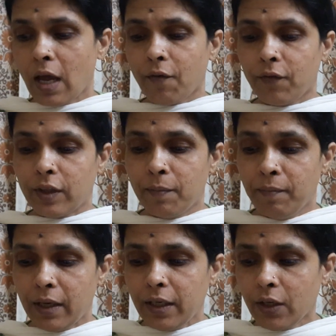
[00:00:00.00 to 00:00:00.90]
with the
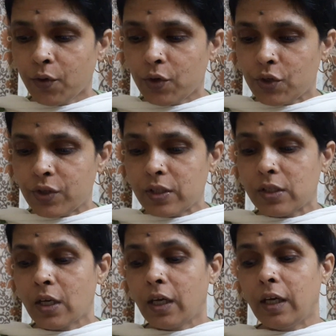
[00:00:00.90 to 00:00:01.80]
many questions
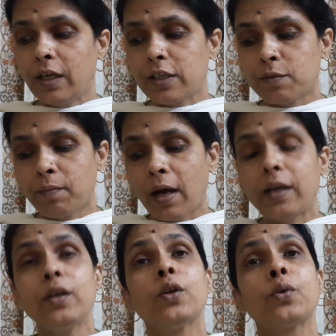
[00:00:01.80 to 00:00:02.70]
in his
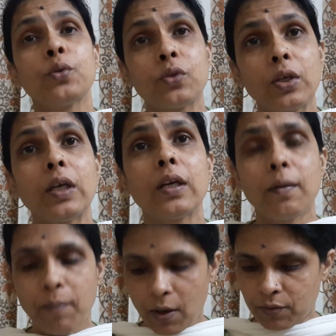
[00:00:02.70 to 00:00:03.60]
mind to think
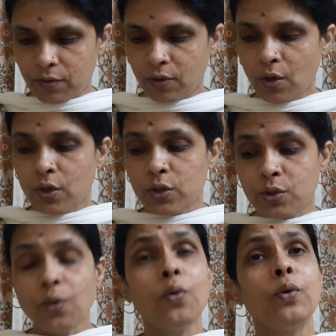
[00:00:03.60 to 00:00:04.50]
about.
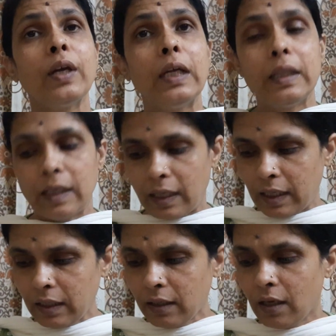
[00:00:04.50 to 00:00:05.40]
So, in the
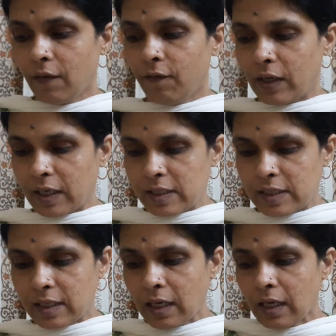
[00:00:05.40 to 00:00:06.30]
end, we can
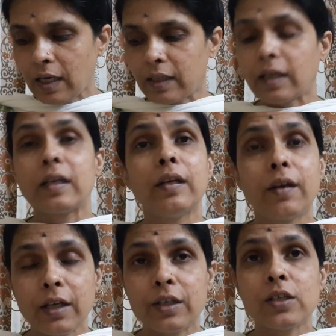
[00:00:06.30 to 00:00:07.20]
say that
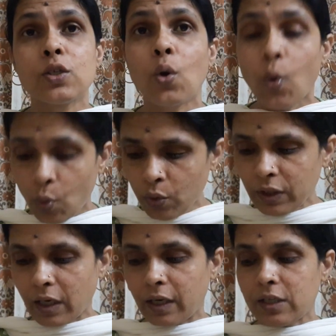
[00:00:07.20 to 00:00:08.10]
narrator's own
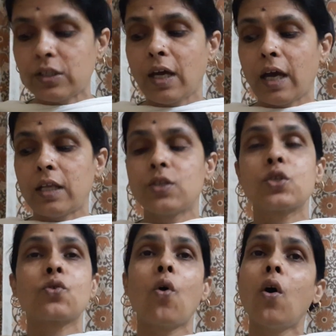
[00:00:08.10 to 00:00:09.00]
courage and
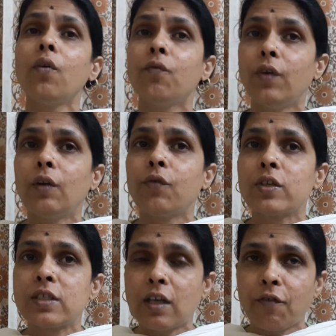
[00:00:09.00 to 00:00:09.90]
strong will for
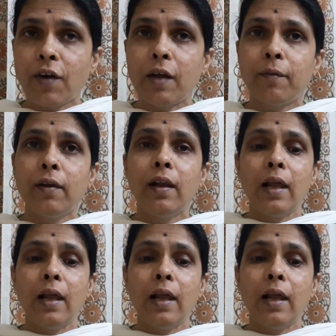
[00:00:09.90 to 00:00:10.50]
survival